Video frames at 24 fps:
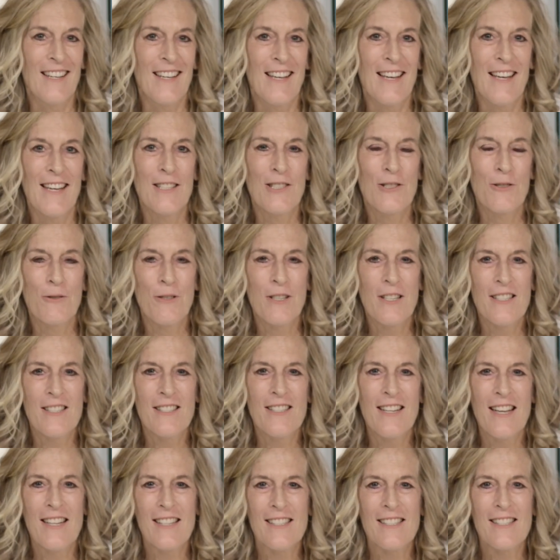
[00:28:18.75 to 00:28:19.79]
And join us
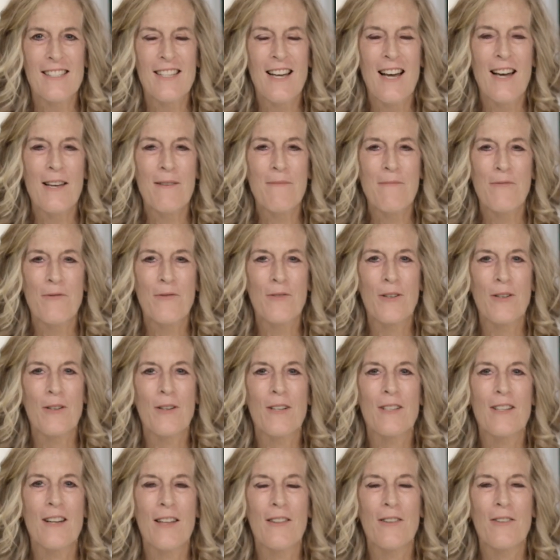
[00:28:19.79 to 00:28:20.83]
next time for
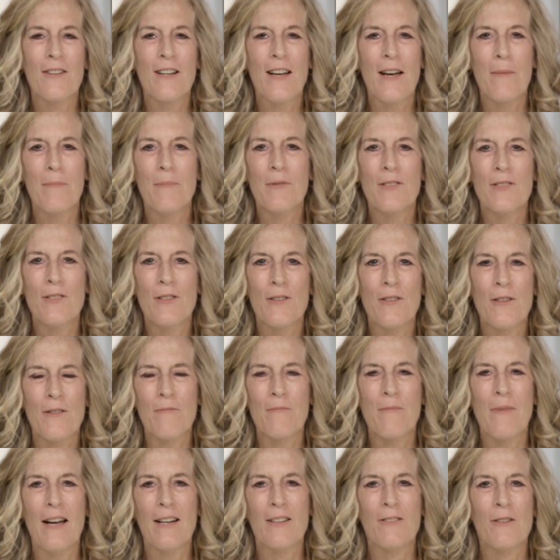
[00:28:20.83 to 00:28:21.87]
another episode of
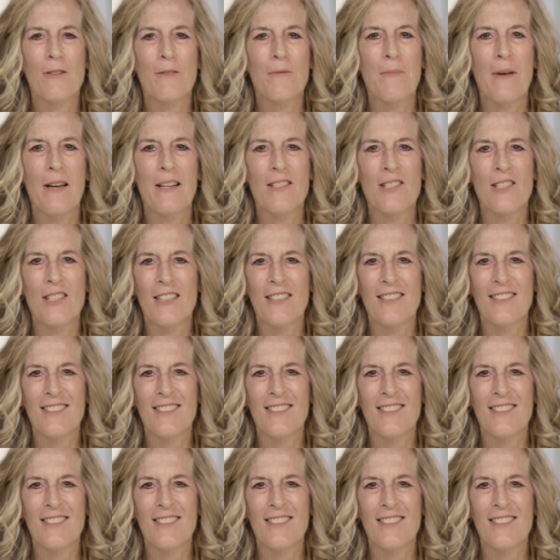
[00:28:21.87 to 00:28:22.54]
Macro Magic.